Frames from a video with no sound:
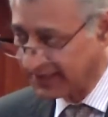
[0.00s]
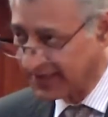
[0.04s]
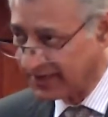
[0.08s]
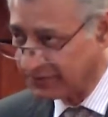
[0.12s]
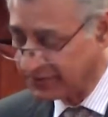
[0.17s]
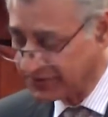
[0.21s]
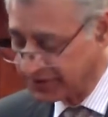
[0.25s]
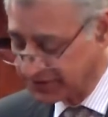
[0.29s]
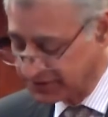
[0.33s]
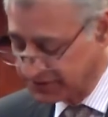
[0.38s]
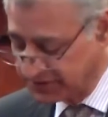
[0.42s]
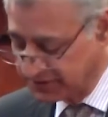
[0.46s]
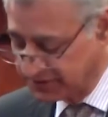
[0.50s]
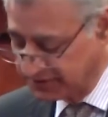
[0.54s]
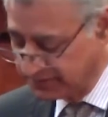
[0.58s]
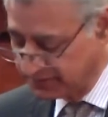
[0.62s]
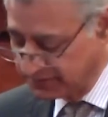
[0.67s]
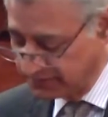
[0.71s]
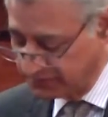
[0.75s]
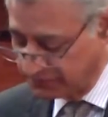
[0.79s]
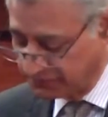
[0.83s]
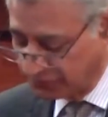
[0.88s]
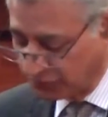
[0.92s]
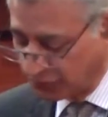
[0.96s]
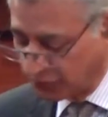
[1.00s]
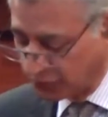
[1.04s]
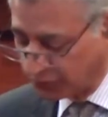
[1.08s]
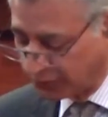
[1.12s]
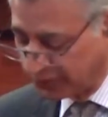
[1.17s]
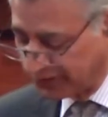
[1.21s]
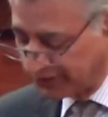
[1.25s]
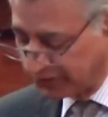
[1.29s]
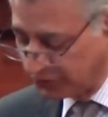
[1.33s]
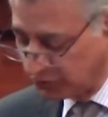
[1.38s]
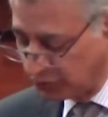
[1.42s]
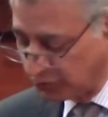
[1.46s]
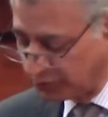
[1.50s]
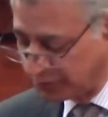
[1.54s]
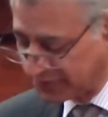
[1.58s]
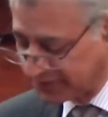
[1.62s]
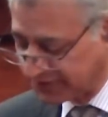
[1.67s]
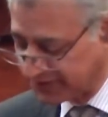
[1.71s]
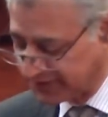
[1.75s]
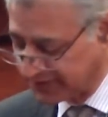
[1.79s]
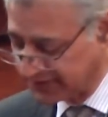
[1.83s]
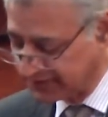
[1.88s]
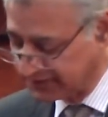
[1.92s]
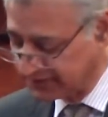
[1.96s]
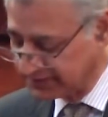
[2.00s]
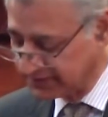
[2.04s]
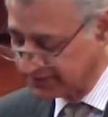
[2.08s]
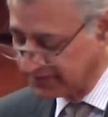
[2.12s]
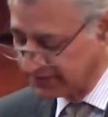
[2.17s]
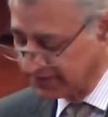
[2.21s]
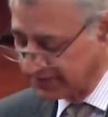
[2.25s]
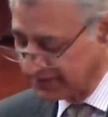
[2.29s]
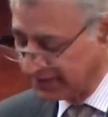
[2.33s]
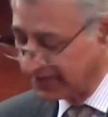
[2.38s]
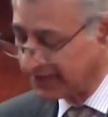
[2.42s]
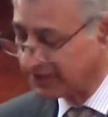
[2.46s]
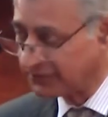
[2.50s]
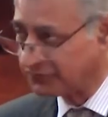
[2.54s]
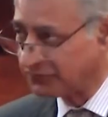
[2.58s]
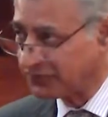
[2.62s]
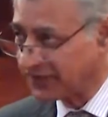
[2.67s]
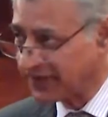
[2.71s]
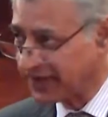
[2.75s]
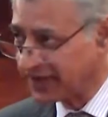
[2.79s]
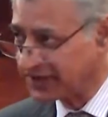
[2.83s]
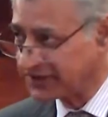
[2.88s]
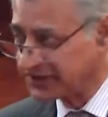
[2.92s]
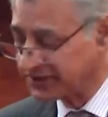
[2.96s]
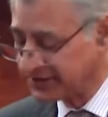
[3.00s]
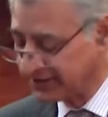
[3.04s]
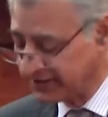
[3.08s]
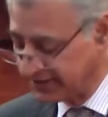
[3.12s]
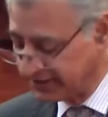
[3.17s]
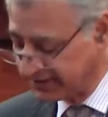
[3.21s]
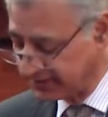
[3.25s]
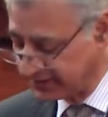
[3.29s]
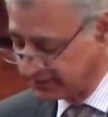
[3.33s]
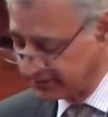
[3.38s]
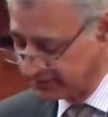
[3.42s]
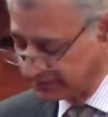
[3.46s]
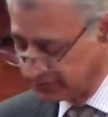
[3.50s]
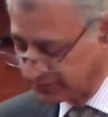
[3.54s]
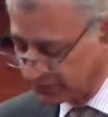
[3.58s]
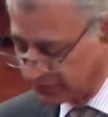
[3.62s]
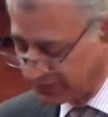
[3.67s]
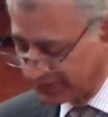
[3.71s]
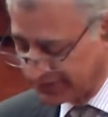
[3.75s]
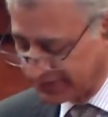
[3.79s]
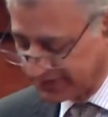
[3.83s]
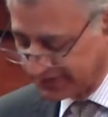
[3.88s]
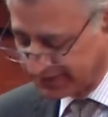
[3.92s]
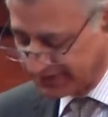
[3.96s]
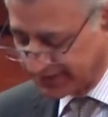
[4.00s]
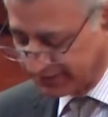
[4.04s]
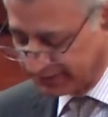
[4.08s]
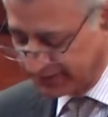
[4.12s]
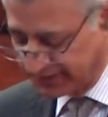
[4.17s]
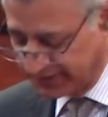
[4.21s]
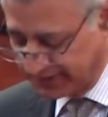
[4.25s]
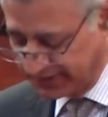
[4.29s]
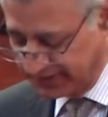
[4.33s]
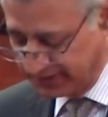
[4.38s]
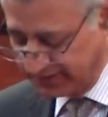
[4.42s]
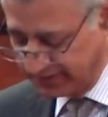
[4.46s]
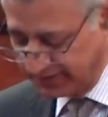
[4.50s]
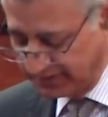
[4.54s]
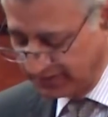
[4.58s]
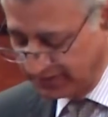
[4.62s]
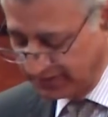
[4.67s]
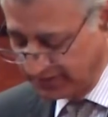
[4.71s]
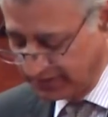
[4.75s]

averaged 4.2% in financial year 2017,